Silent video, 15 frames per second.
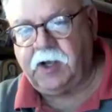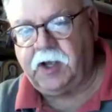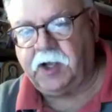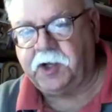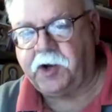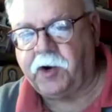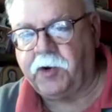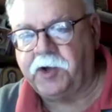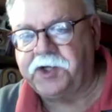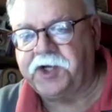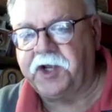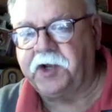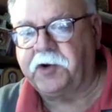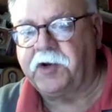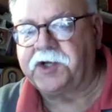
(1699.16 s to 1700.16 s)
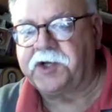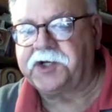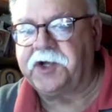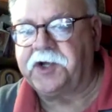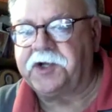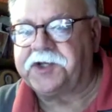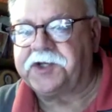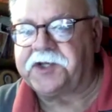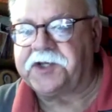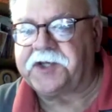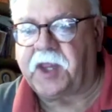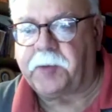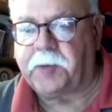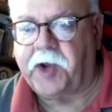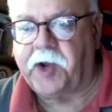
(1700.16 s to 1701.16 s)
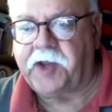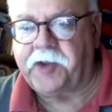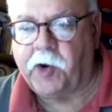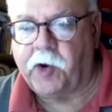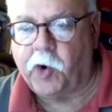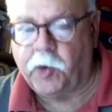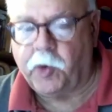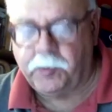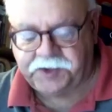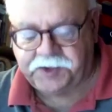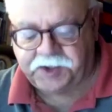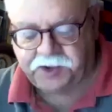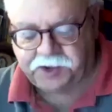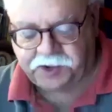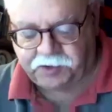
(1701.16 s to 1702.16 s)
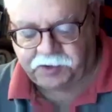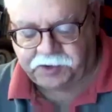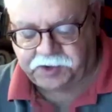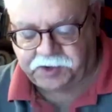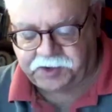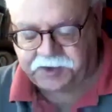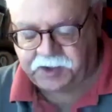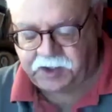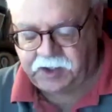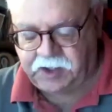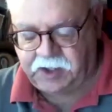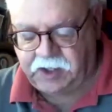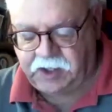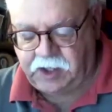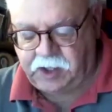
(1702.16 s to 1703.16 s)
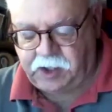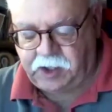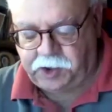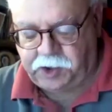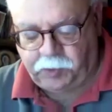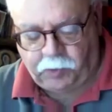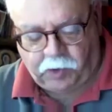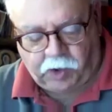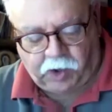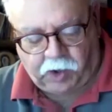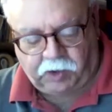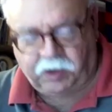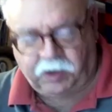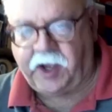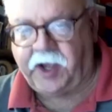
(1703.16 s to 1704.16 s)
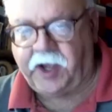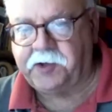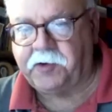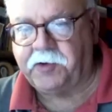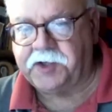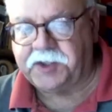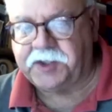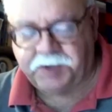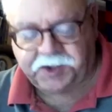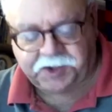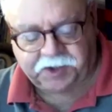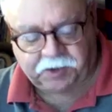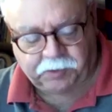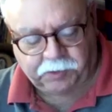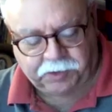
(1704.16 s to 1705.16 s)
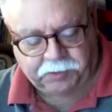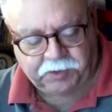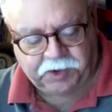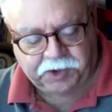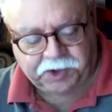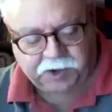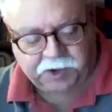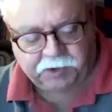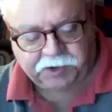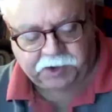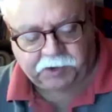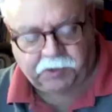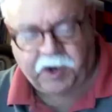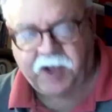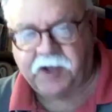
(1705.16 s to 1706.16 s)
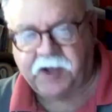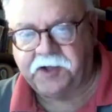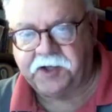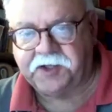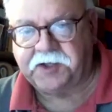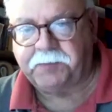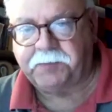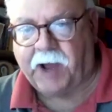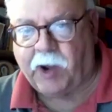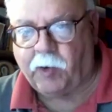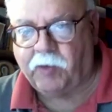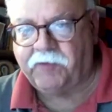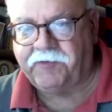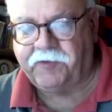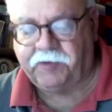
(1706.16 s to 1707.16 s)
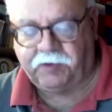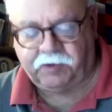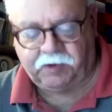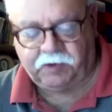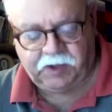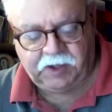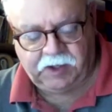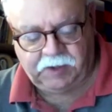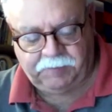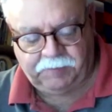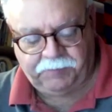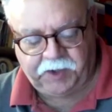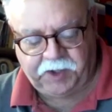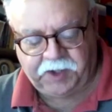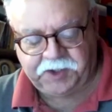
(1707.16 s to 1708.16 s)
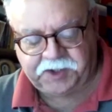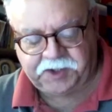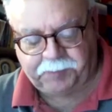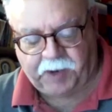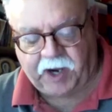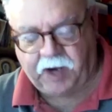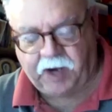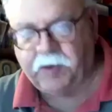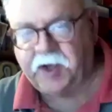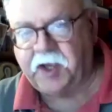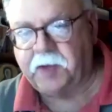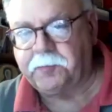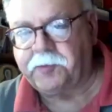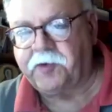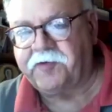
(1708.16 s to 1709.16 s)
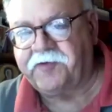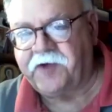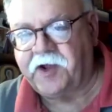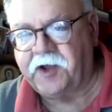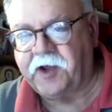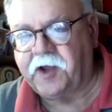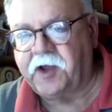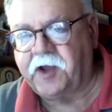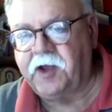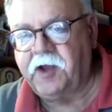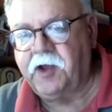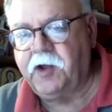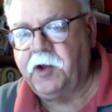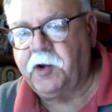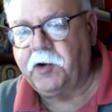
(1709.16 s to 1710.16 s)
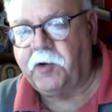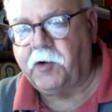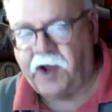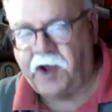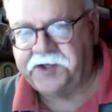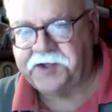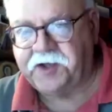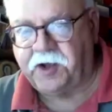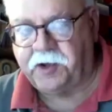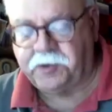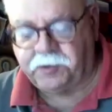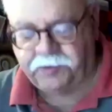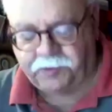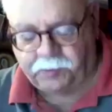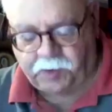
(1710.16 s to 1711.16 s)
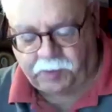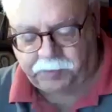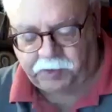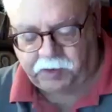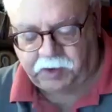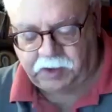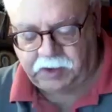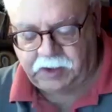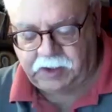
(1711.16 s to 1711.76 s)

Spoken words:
encouraging Christians to celebrate in their homes and churches. You all at Christmas Lutheran Church created this powerful, inspiring, and prophetic Christ under the rubble.